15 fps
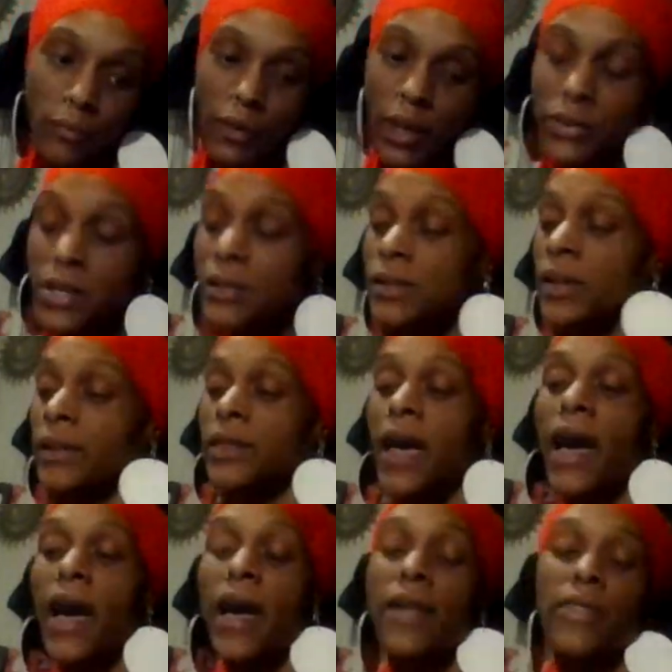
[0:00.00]
things like
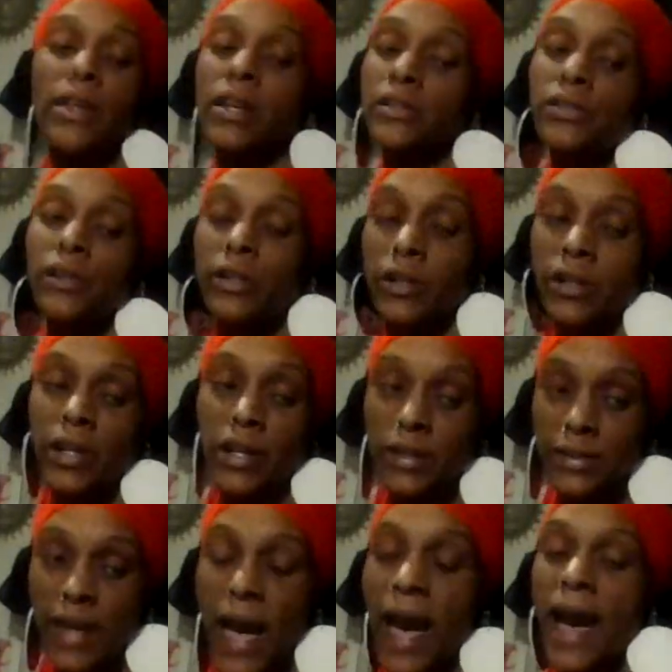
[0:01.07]
that, and then I started to get
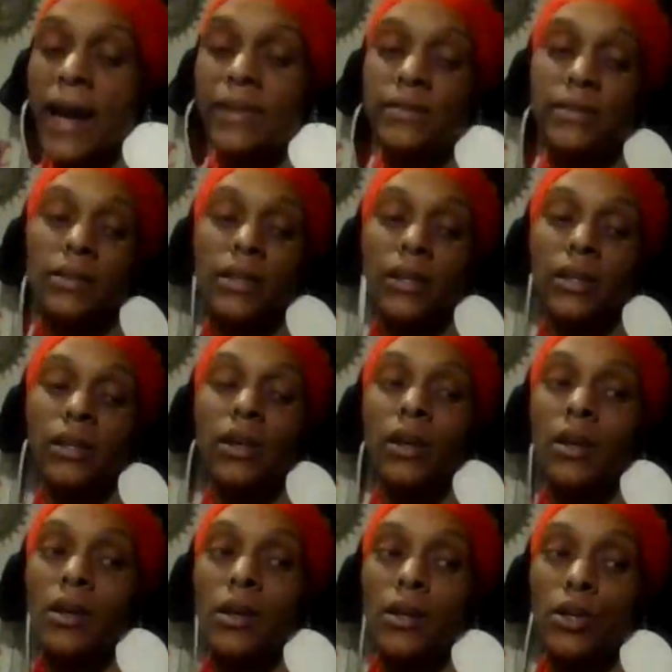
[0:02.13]
attacked, and like
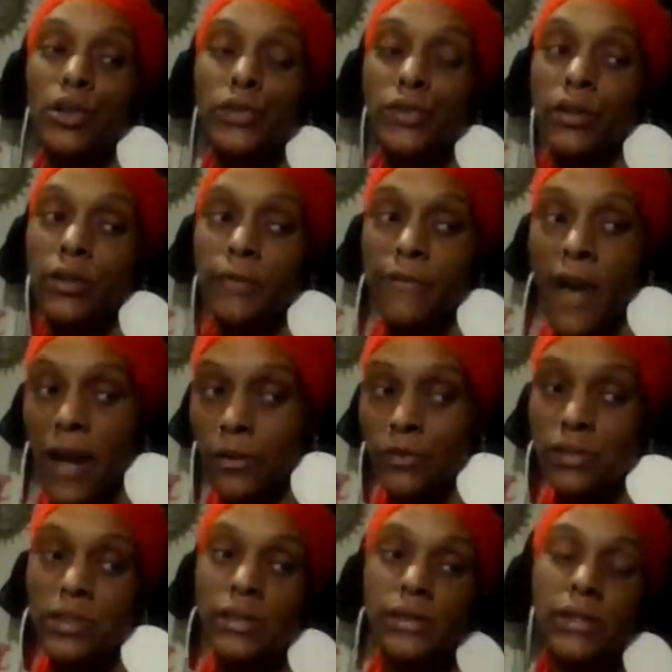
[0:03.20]
certain
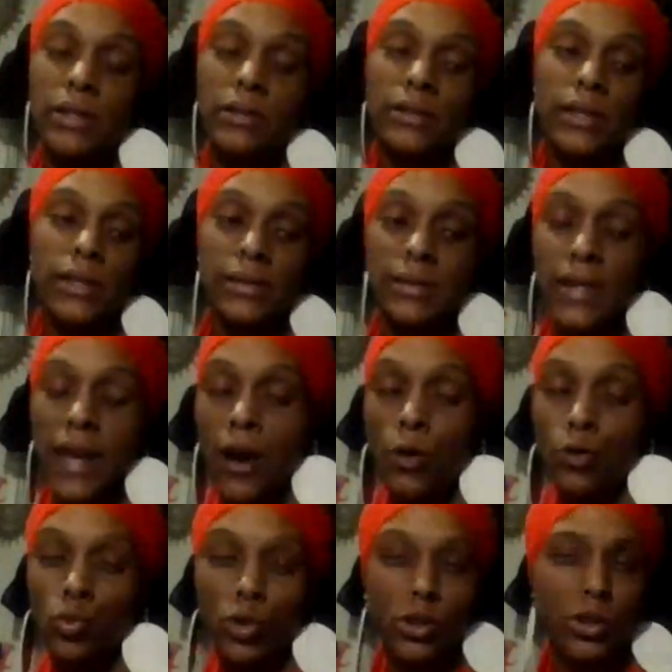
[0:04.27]
faculties in
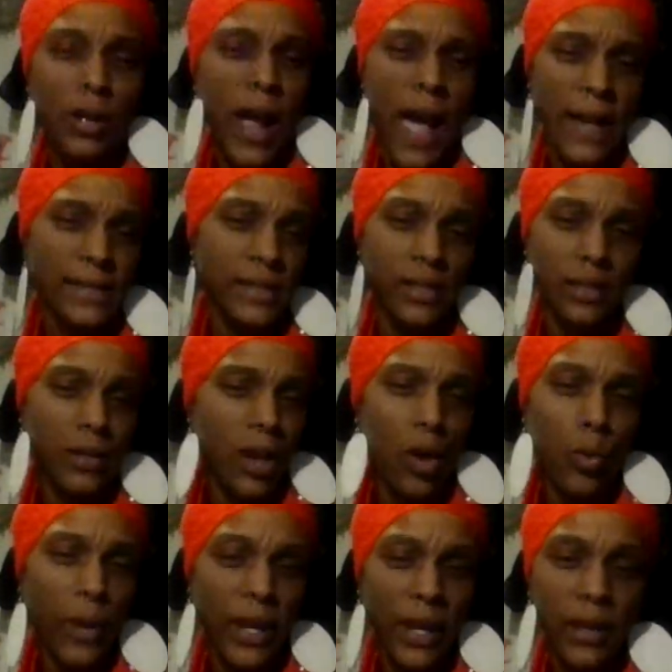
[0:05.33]
town were acting
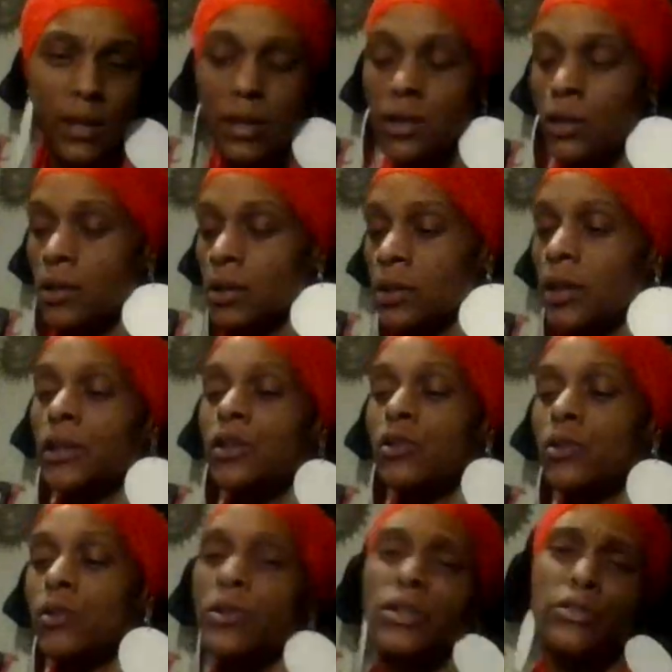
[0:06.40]
away. Like, you
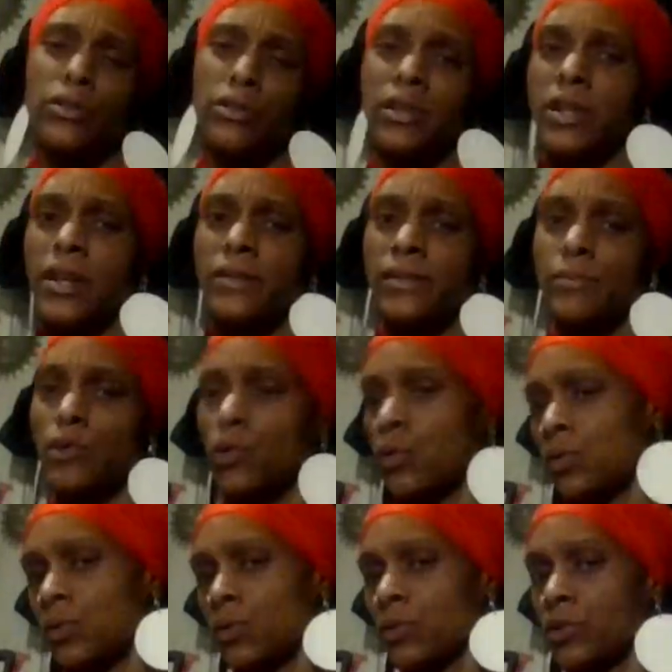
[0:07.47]
know, they turned against me.
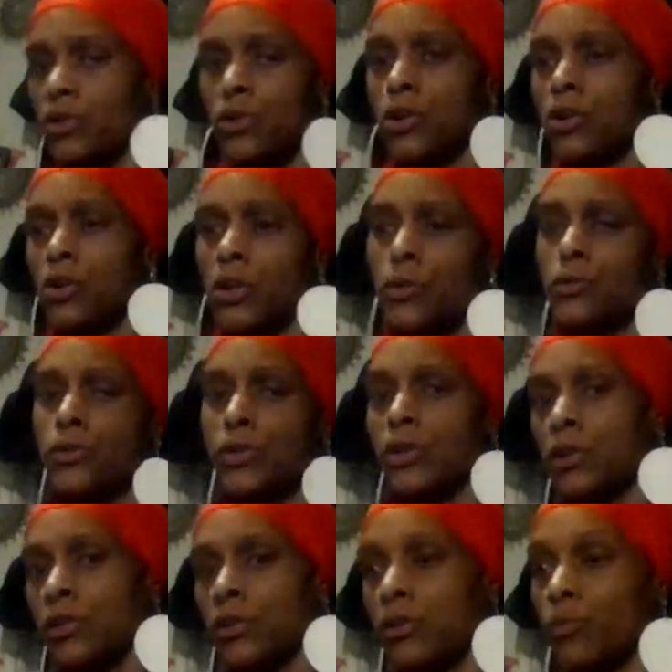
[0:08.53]
Oh, you're not allowed to sing
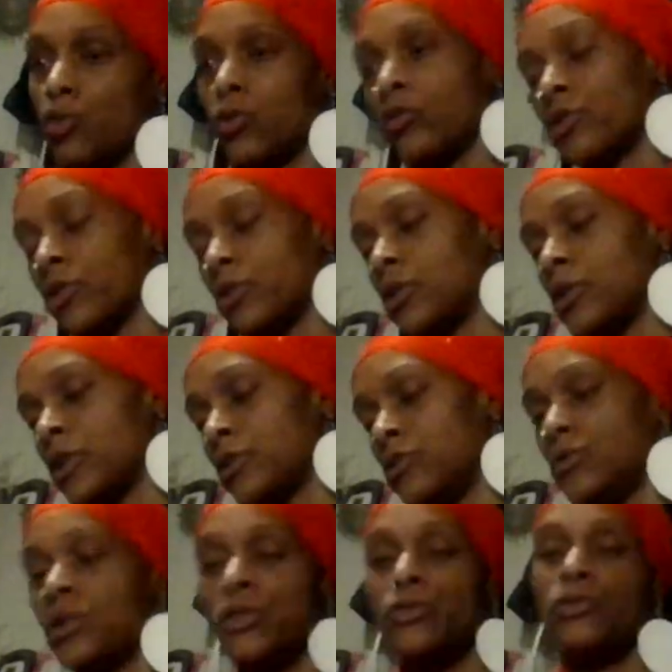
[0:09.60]
here anymore, or you're not allowed to do
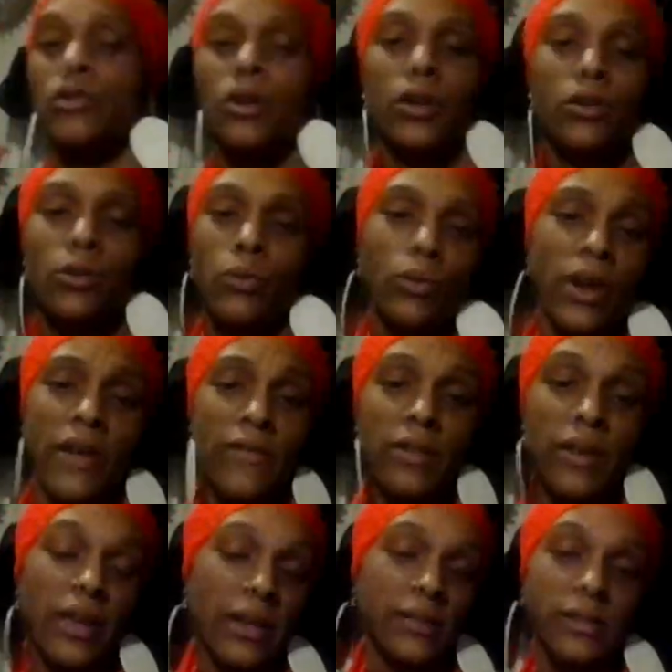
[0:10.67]
this, you're not, or whatever the
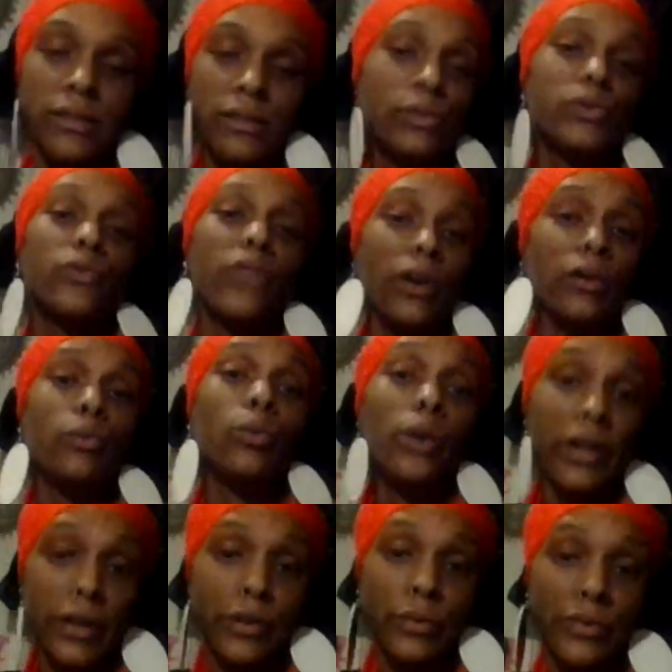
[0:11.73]
case is. It was very
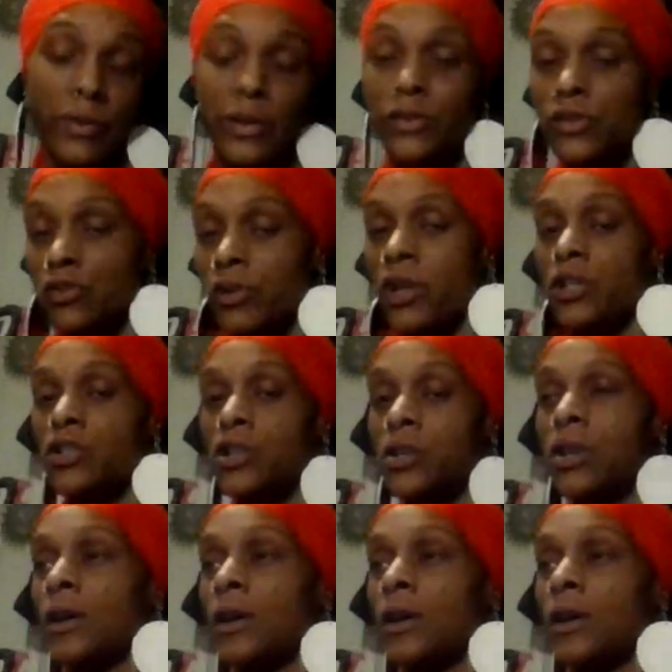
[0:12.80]
weird. It was very strange, and